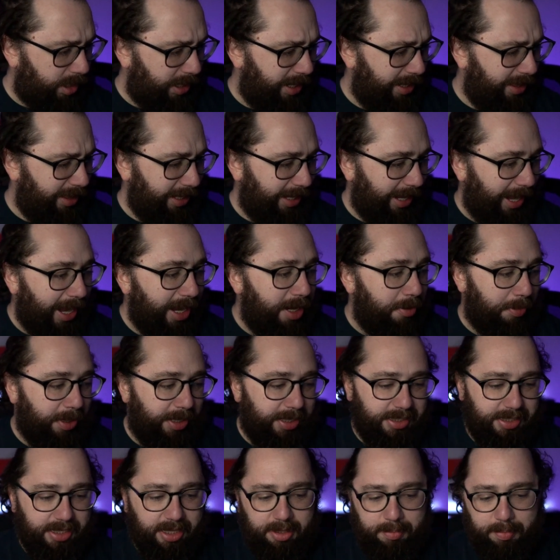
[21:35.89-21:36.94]
the
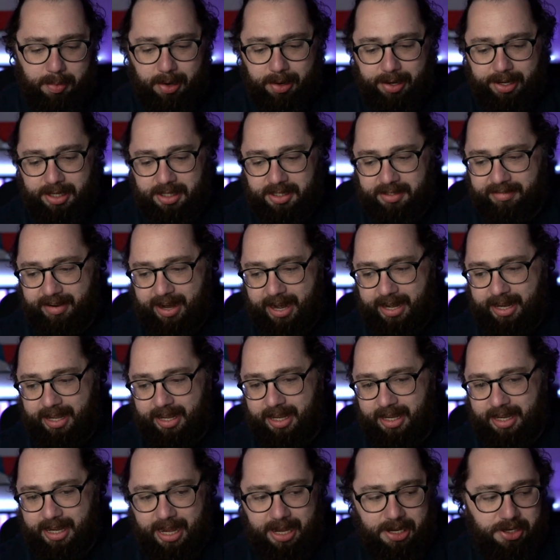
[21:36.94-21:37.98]
enemies that the party is fighting
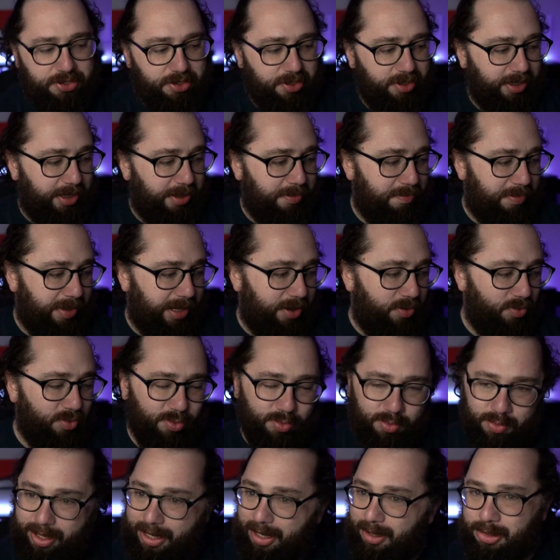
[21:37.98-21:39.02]
occasionally be
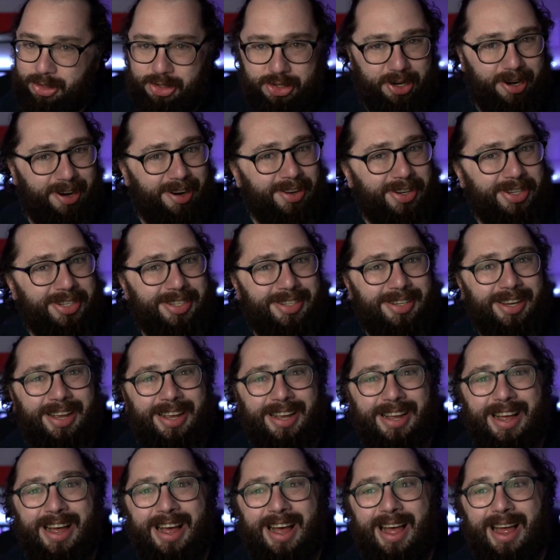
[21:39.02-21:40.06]
real jerks
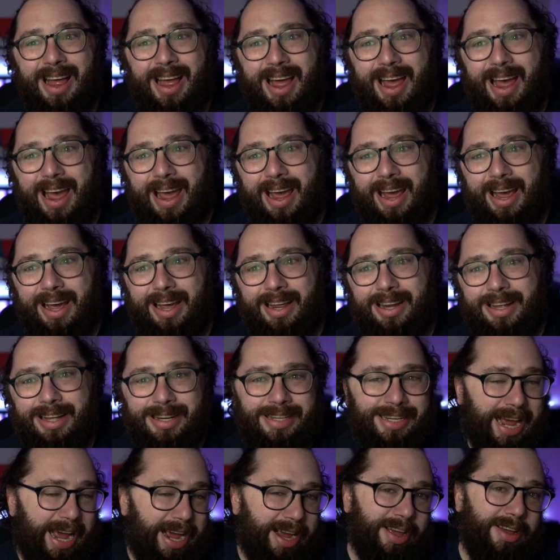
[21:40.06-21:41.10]
and
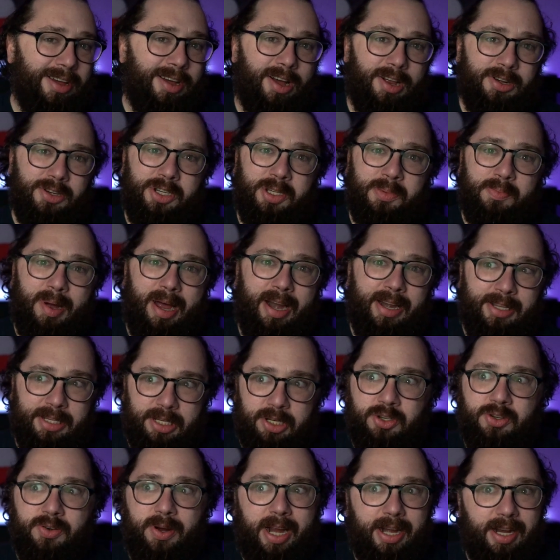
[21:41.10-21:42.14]
attack unconscious bodies
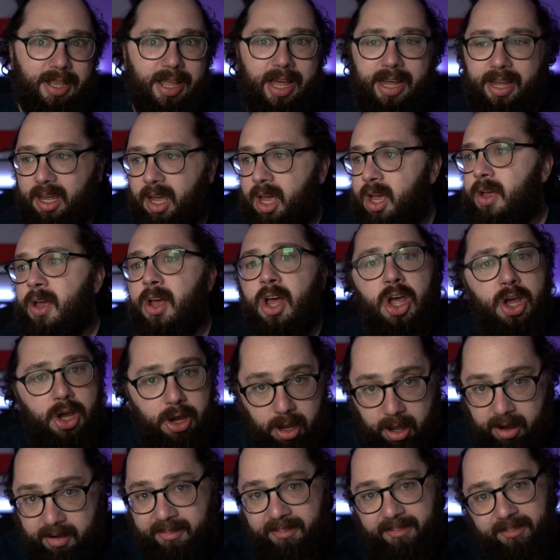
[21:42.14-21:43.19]
and try to like
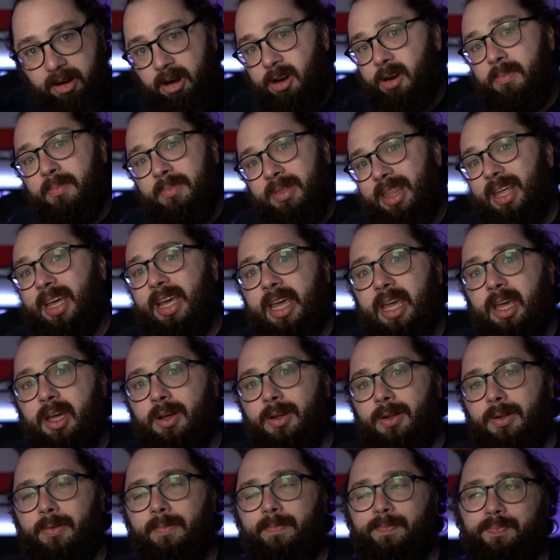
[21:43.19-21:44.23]
confirm the
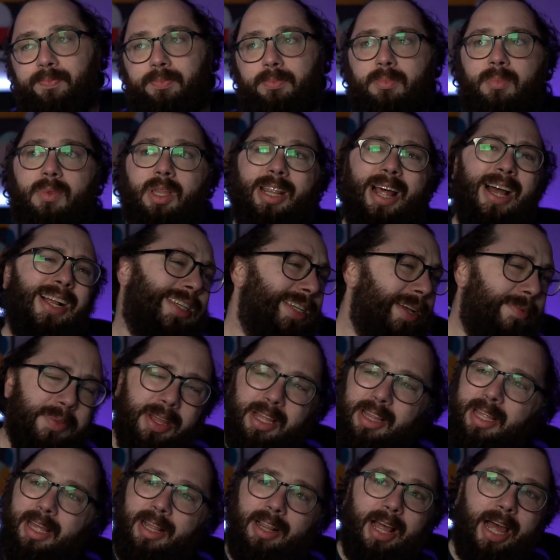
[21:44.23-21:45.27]
kill. That's
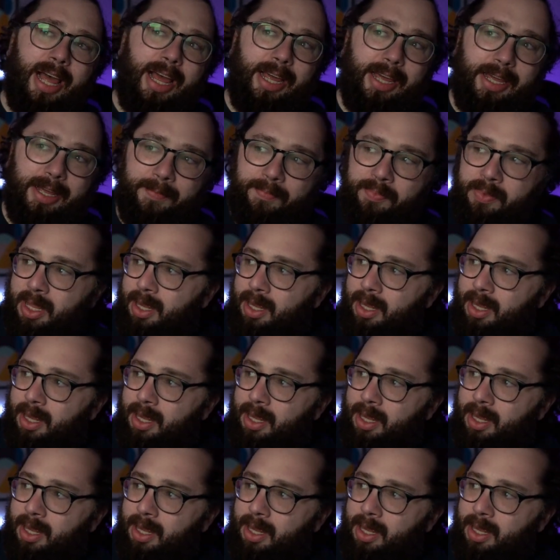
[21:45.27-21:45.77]
something that like